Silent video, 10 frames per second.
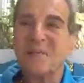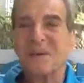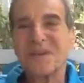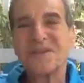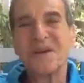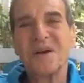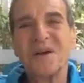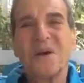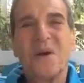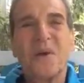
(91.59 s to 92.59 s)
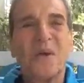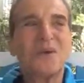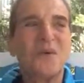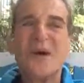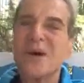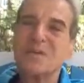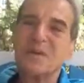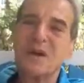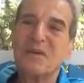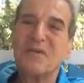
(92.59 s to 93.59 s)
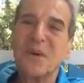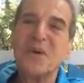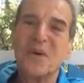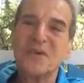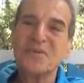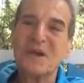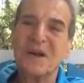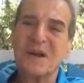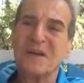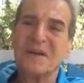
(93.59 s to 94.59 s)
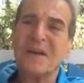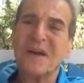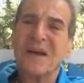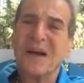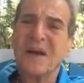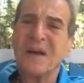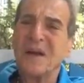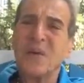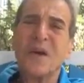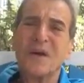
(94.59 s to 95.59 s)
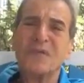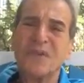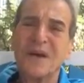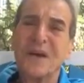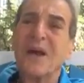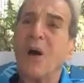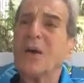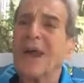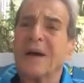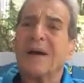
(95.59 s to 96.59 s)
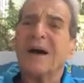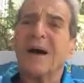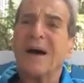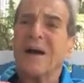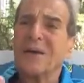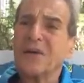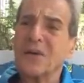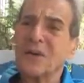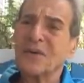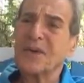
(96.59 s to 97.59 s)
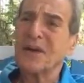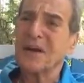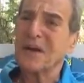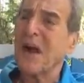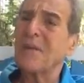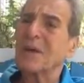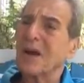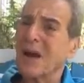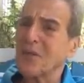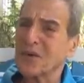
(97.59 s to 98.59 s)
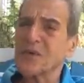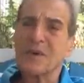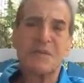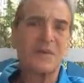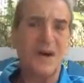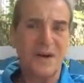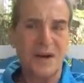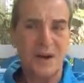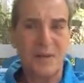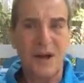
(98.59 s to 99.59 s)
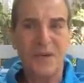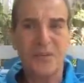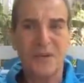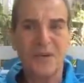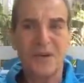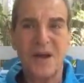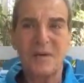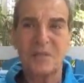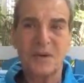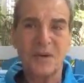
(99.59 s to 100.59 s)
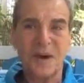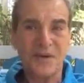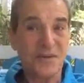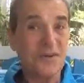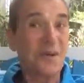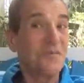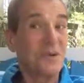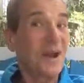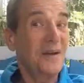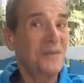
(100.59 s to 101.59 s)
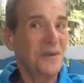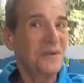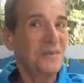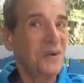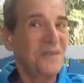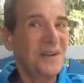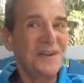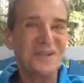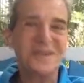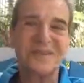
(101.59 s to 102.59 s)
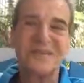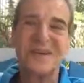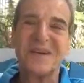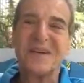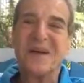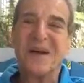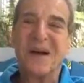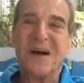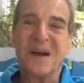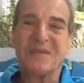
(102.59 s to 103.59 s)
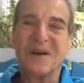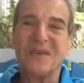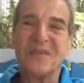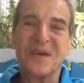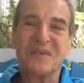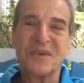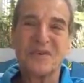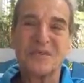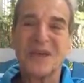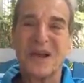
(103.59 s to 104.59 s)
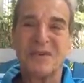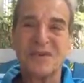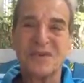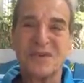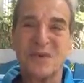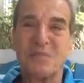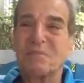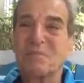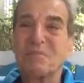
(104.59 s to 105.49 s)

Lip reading: but worked her way up to be a full course meal and a wonderful thing. Oh, yeah. You know, the Comic-Con, which we've been talking about, where the comic book characters come to life, go to the movies, and all of our favorites from television who